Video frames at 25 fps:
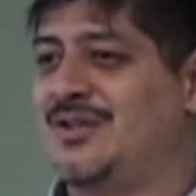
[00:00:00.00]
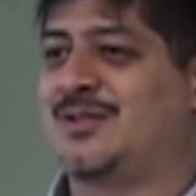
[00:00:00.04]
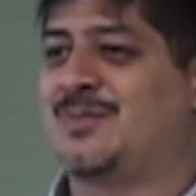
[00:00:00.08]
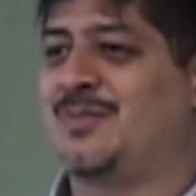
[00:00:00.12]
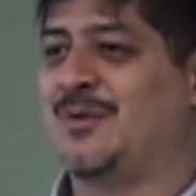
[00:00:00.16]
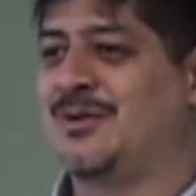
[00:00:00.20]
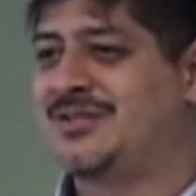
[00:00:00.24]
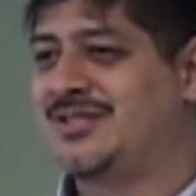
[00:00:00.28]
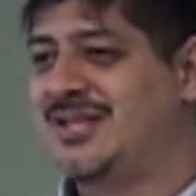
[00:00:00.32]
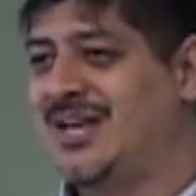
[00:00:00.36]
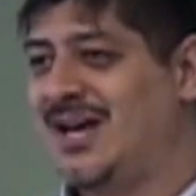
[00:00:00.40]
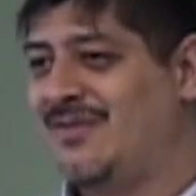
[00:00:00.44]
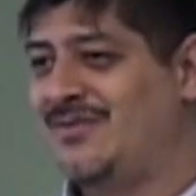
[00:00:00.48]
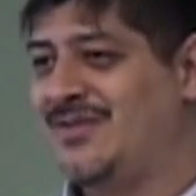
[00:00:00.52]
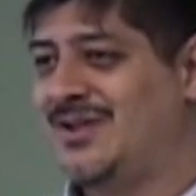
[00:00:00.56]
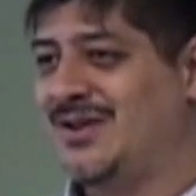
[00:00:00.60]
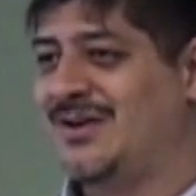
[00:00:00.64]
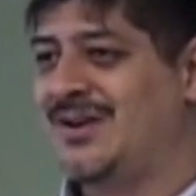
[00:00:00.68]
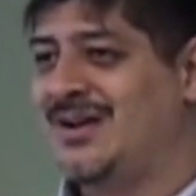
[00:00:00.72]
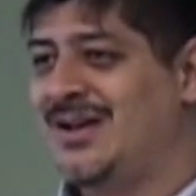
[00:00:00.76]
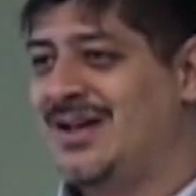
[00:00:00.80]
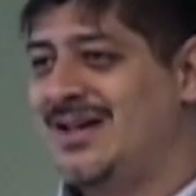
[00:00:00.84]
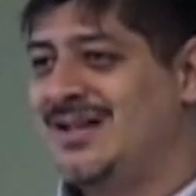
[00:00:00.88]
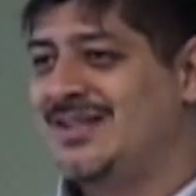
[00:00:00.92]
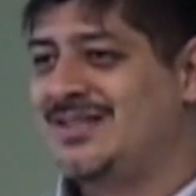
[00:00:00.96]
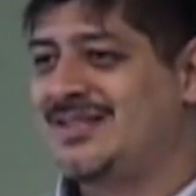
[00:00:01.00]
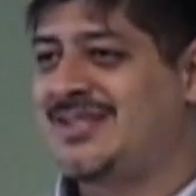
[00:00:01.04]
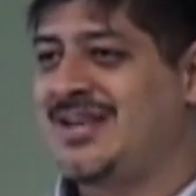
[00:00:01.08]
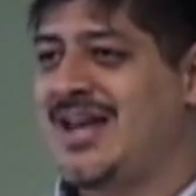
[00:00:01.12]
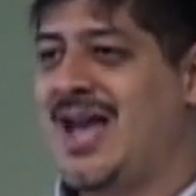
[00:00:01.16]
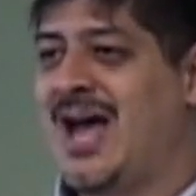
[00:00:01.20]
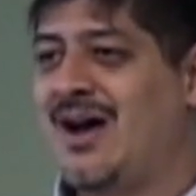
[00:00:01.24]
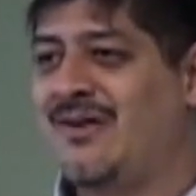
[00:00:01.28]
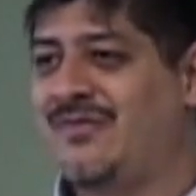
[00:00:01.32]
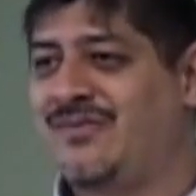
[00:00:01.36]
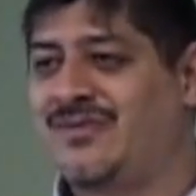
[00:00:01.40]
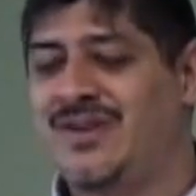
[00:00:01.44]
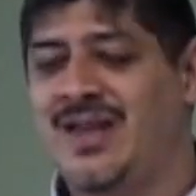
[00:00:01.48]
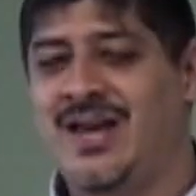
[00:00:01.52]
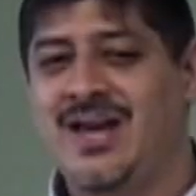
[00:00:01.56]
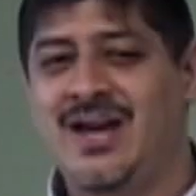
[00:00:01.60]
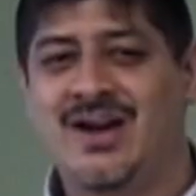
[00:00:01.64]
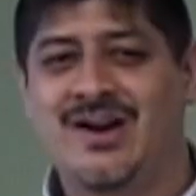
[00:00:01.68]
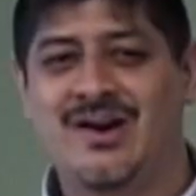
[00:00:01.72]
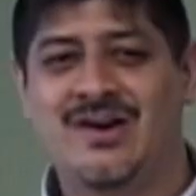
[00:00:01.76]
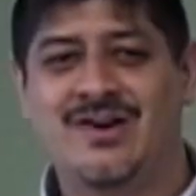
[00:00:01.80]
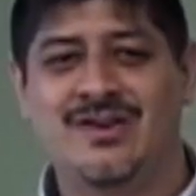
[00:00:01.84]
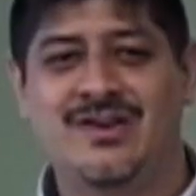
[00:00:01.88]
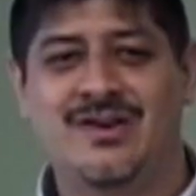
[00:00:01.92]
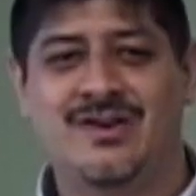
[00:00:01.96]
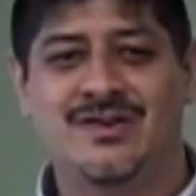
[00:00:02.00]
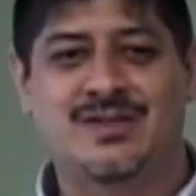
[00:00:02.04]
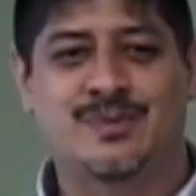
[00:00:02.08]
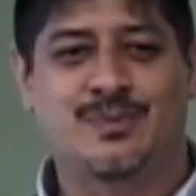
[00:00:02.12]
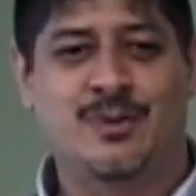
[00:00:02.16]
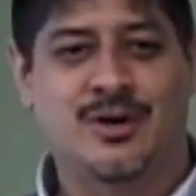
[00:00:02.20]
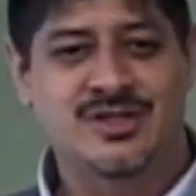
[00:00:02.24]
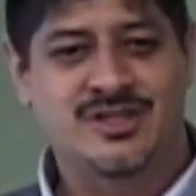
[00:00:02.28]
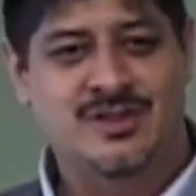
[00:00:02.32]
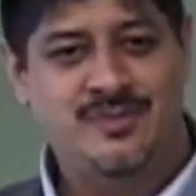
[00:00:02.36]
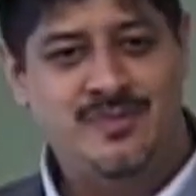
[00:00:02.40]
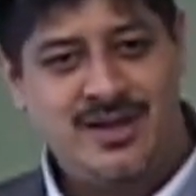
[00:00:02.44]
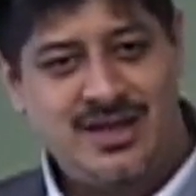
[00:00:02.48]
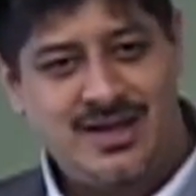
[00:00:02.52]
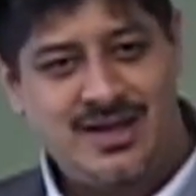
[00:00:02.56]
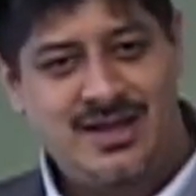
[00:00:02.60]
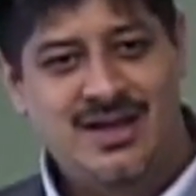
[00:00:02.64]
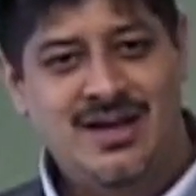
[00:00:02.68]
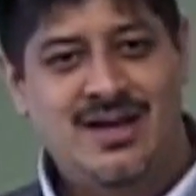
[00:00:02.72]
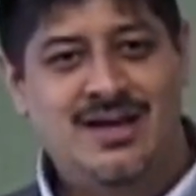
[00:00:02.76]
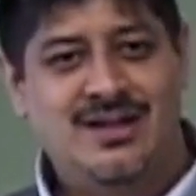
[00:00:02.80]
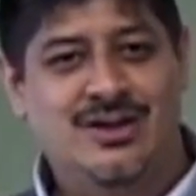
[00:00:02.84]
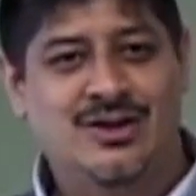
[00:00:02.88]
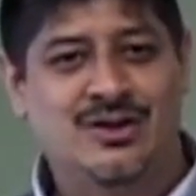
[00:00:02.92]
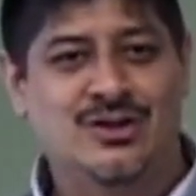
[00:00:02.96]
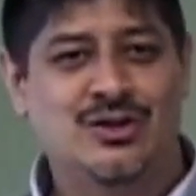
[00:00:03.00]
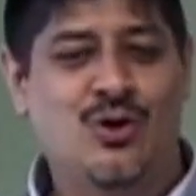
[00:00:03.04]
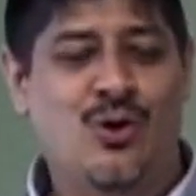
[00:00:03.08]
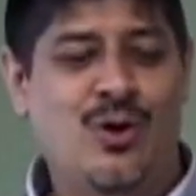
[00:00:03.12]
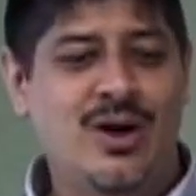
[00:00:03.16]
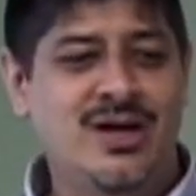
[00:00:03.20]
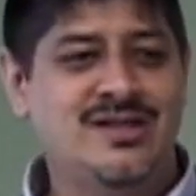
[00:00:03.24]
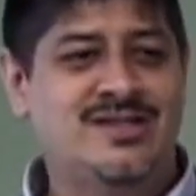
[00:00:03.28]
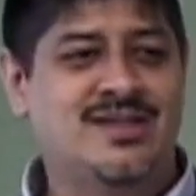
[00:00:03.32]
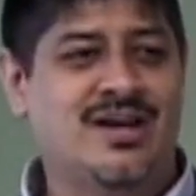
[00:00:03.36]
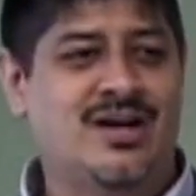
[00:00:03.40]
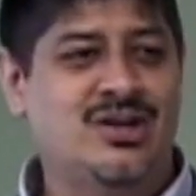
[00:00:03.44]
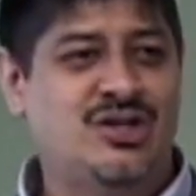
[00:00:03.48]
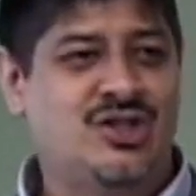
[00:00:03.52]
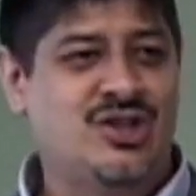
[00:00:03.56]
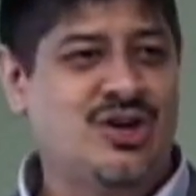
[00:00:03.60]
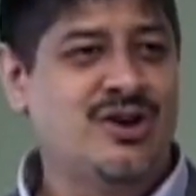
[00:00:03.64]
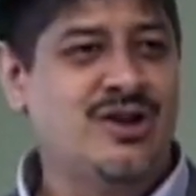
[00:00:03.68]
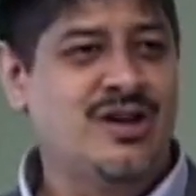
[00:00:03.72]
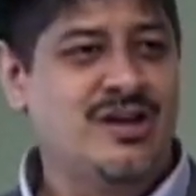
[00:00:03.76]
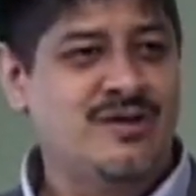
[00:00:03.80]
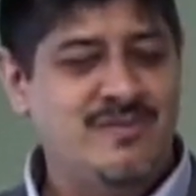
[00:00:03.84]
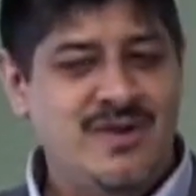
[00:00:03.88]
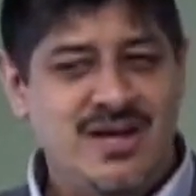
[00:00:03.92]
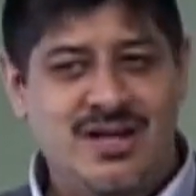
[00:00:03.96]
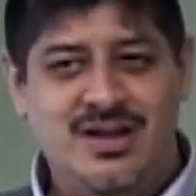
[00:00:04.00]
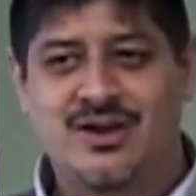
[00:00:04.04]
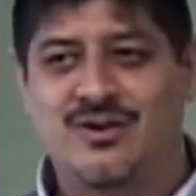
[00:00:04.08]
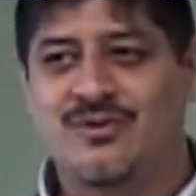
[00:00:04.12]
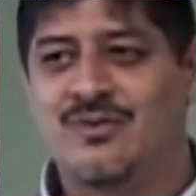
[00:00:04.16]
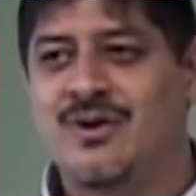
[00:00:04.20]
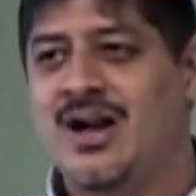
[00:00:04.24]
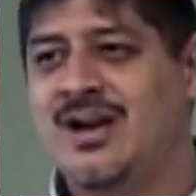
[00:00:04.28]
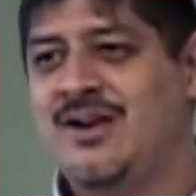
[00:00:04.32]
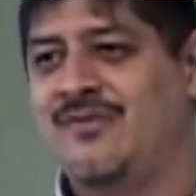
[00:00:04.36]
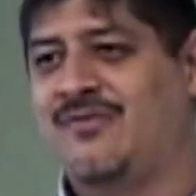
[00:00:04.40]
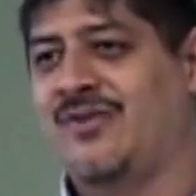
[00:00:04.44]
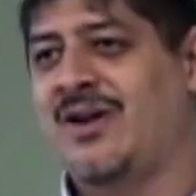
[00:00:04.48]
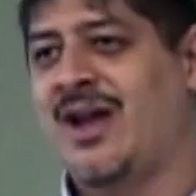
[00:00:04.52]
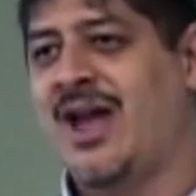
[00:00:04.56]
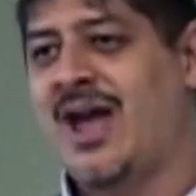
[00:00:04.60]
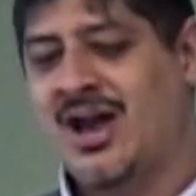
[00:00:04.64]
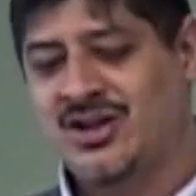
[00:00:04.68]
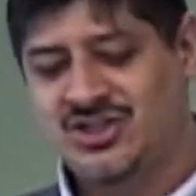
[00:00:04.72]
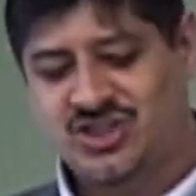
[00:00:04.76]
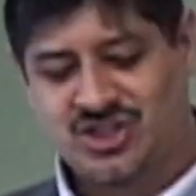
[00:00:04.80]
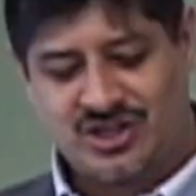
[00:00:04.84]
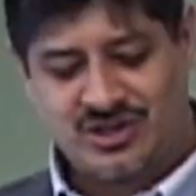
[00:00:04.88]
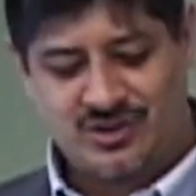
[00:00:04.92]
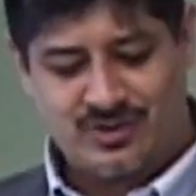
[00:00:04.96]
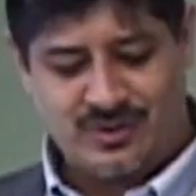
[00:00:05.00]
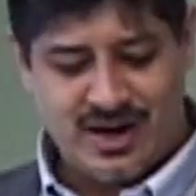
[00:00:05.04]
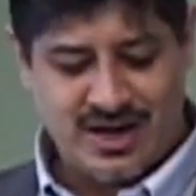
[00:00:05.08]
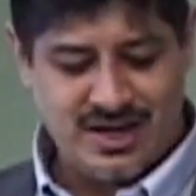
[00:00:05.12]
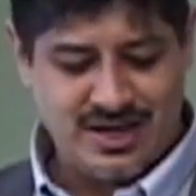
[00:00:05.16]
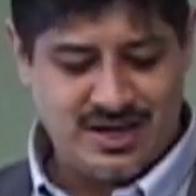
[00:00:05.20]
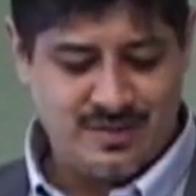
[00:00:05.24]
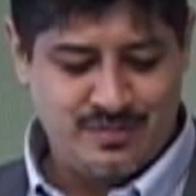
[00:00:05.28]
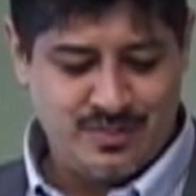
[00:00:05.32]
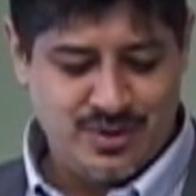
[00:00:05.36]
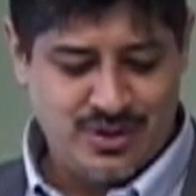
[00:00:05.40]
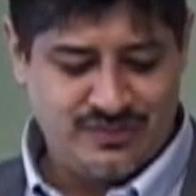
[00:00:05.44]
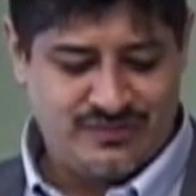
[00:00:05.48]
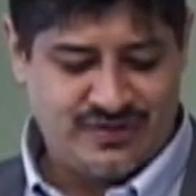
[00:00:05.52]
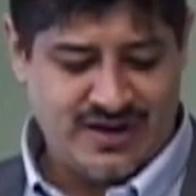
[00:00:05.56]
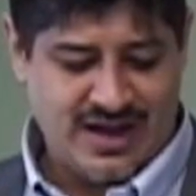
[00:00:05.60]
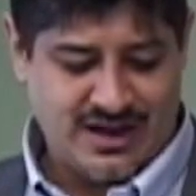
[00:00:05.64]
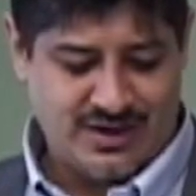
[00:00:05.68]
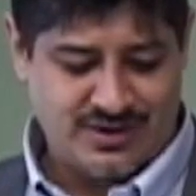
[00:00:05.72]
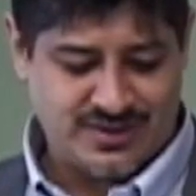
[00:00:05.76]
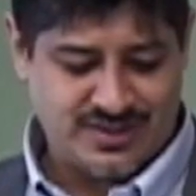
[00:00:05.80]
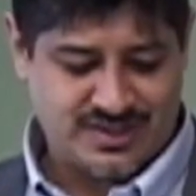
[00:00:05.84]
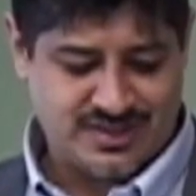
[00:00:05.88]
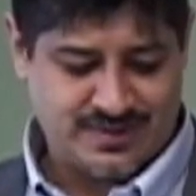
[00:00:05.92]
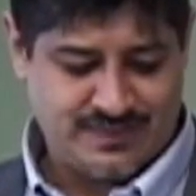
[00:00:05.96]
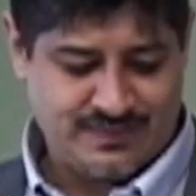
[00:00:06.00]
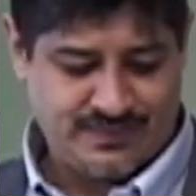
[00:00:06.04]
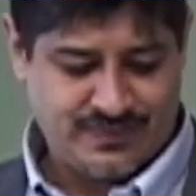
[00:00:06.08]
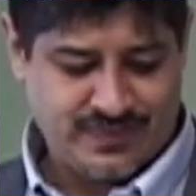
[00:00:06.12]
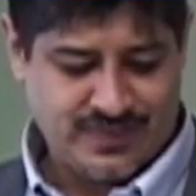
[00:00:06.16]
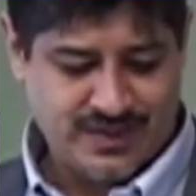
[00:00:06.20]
They're supposed to have their staff there and they're supposed to be, their loins are girded, meaning they're ready for action, they're ready to move out.